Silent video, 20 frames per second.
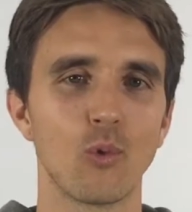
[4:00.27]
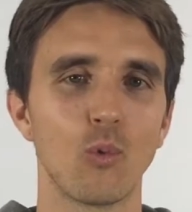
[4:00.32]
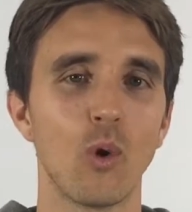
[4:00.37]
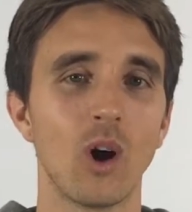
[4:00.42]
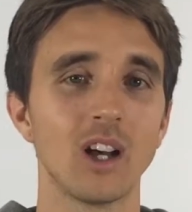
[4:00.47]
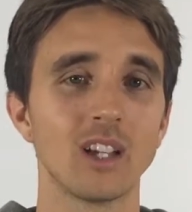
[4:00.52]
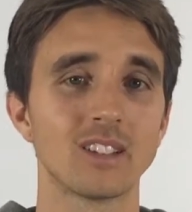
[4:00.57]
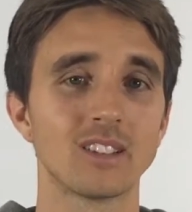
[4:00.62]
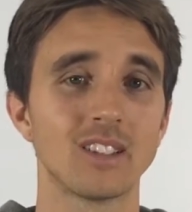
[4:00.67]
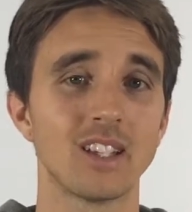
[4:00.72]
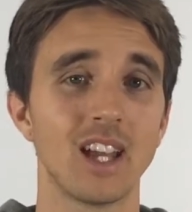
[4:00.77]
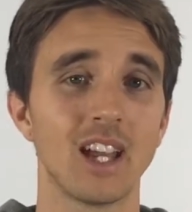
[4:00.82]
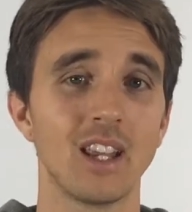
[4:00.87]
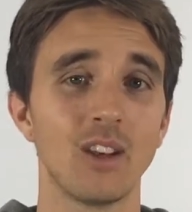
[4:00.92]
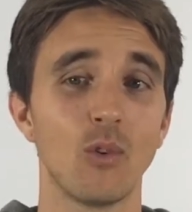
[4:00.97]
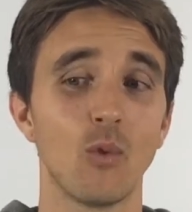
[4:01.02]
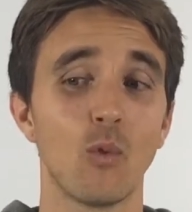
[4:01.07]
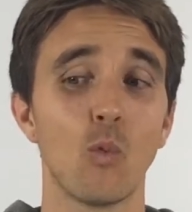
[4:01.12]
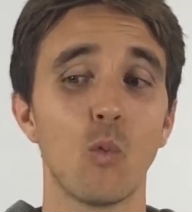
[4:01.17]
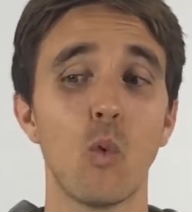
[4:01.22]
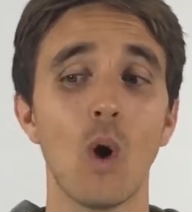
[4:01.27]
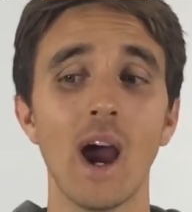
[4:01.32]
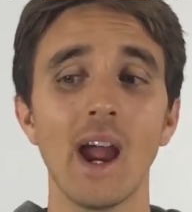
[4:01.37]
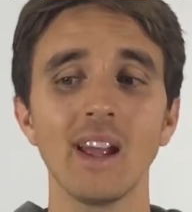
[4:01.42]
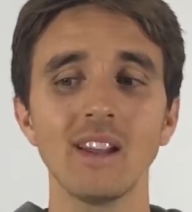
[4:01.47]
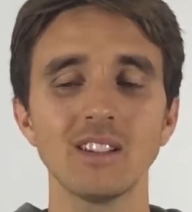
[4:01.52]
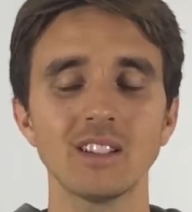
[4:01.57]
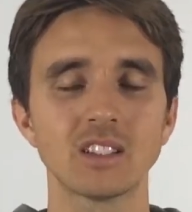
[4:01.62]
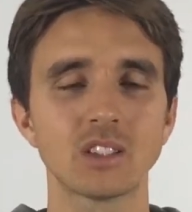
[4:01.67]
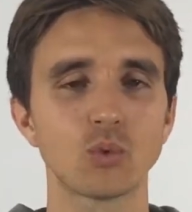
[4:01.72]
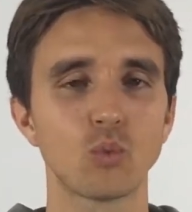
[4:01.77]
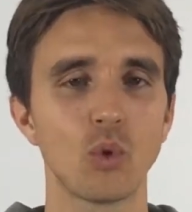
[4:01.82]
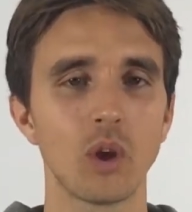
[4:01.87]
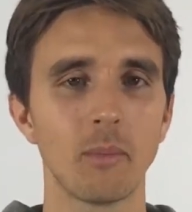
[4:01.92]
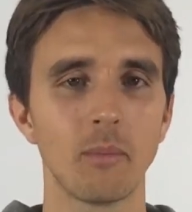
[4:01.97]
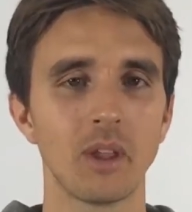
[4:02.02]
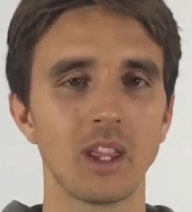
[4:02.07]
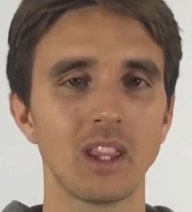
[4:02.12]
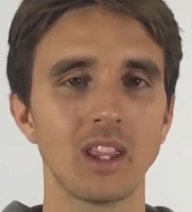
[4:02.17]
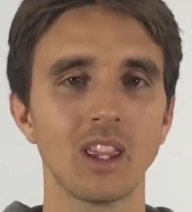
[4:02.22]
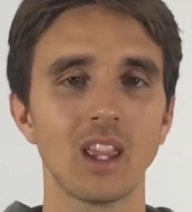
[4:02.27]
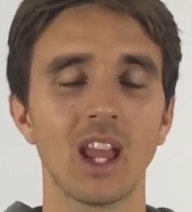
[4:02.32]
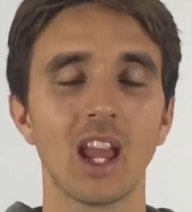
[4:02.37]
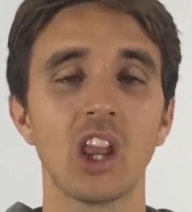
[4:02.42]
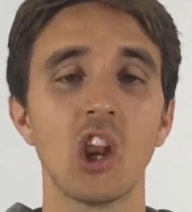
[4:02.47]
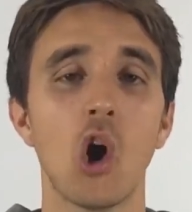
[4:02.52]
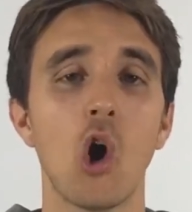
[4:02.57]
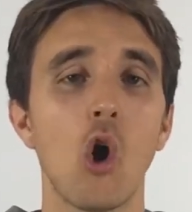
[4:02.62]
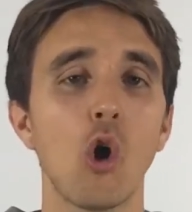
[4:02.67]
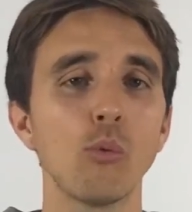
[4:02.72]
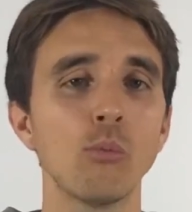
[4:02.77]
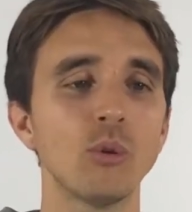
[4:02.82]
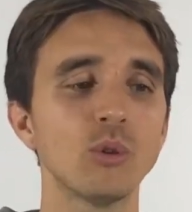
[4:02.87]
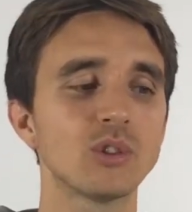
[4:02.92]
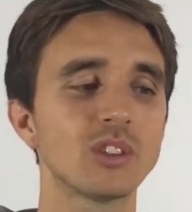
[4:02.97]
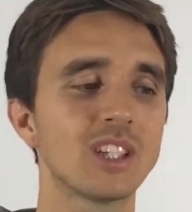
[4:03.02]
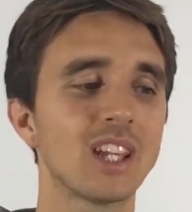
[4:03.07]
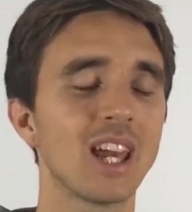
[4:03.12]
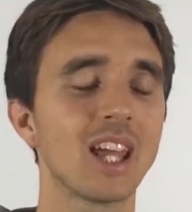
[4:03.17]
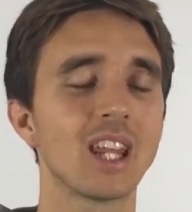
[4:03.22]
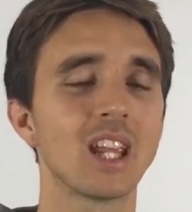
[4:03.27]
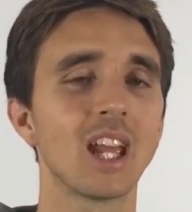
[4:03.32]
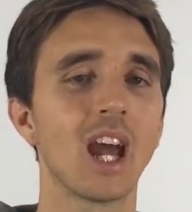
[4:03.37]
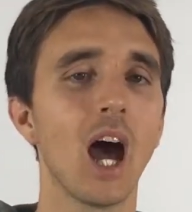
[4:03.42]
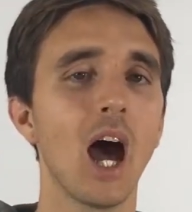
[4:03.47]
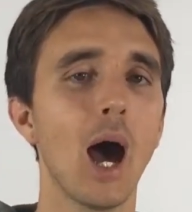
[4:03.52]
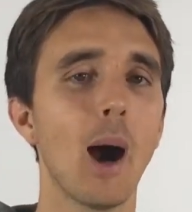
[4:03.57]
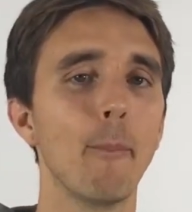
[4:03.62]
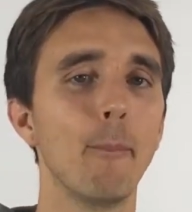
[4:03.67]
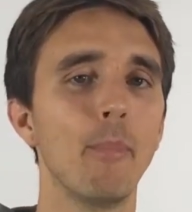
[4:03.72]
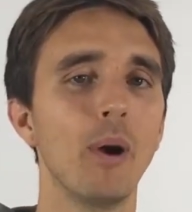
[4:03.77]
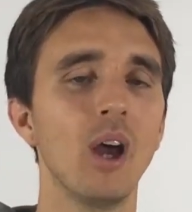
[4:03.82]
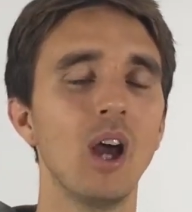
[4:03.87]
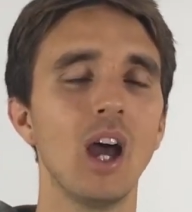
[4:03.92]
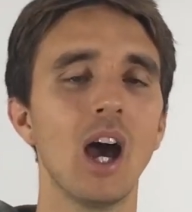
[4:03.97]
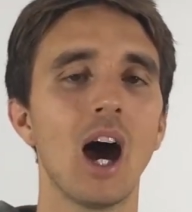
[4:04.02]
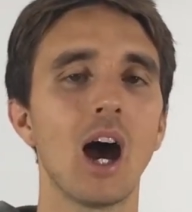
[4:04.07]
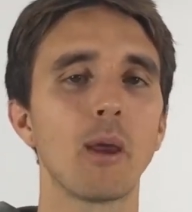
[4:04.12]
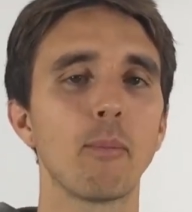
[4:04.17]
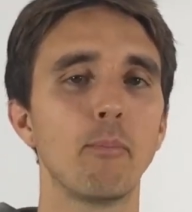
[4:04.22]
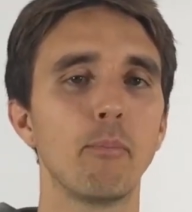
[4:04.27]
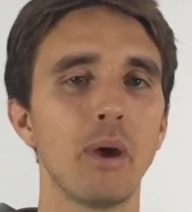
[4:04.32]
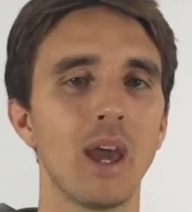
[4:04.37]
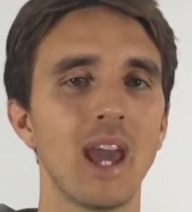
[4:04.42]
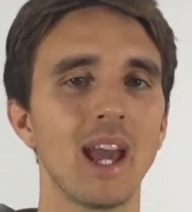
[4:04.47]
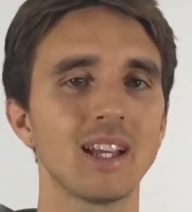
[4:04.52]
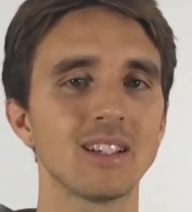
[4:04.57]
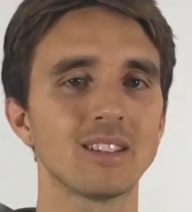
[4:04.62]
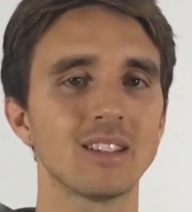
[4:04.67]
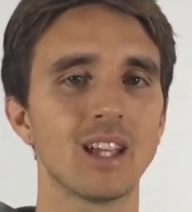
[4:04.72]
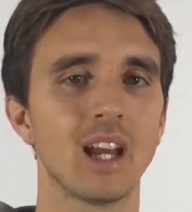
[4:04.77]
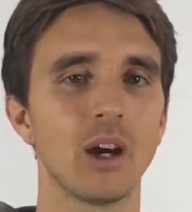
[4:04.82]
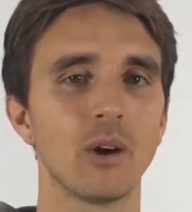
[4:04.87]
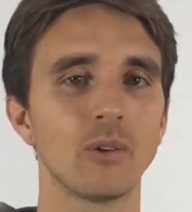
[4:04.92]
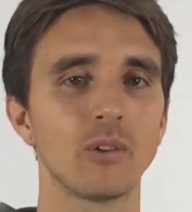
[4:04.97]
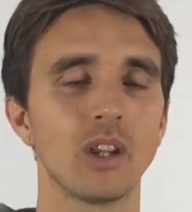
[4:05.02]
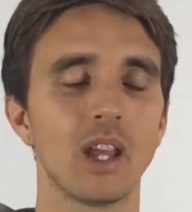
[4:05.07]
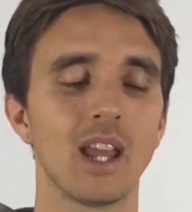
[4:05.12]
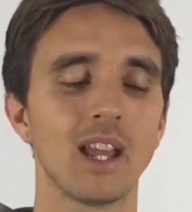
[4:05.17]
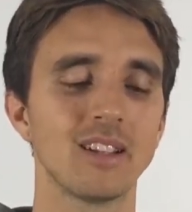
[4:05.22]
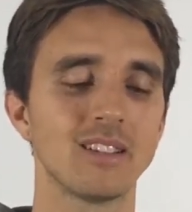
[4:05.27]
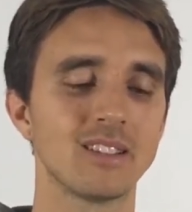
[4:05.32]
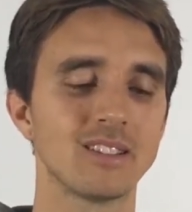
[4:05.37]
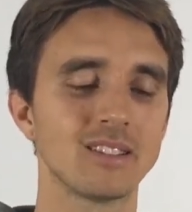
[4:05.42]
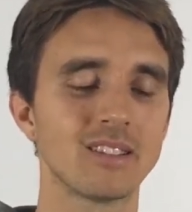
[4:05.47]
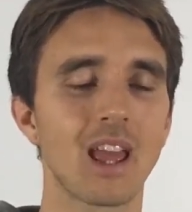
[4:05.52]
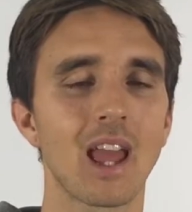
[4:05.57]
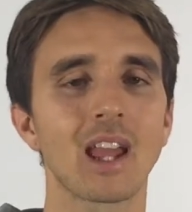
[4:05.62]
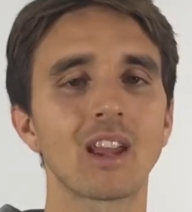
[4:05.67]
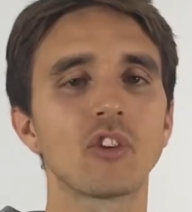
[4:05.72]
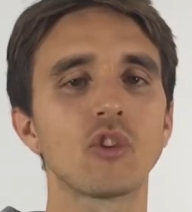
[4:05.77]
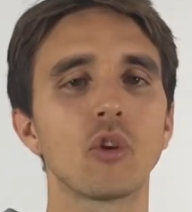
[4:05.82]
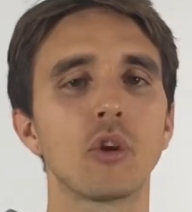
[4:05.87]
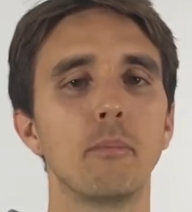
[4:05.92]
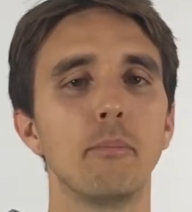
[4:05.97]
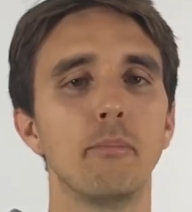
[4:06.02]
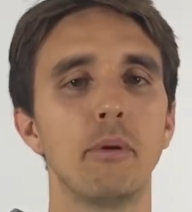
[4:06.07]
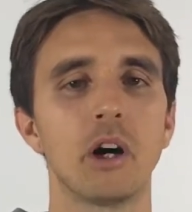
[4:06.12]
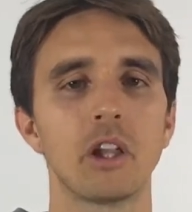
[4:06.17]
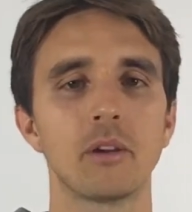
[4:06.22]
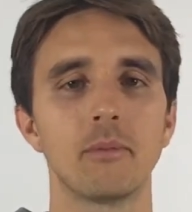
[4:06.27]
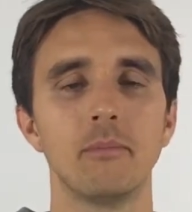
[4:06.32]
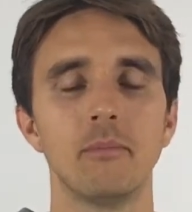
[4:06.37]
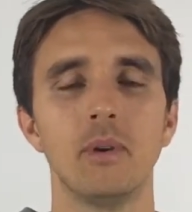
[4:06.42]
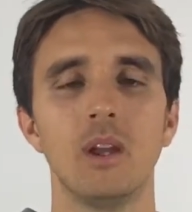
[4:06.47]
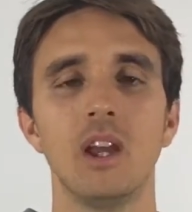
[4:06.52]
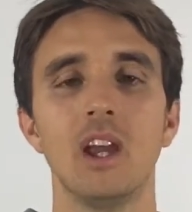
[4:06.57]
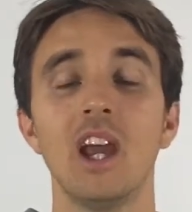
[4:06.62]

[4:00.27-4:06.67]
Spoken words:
was that while swimming and almost getting up, I passed out and sank to the bottom.